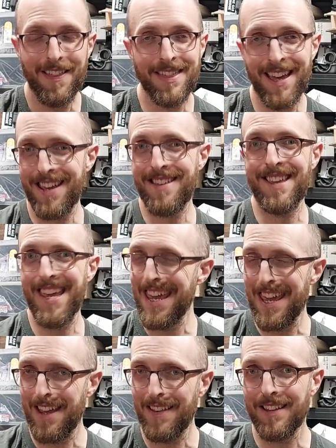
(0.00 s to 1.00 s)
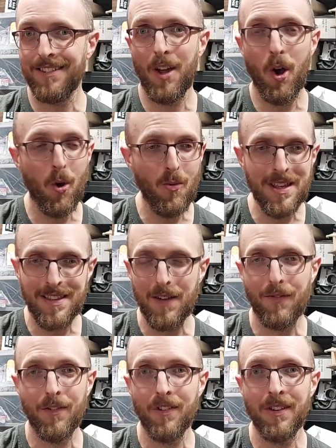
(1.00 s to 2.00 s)
That is it. That's the only
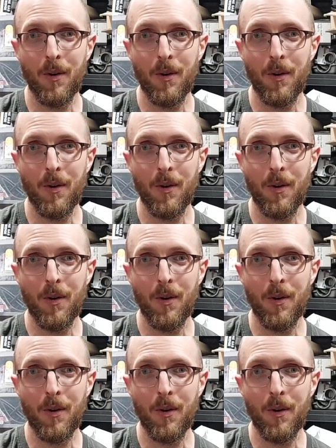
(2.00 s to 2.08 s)
difference.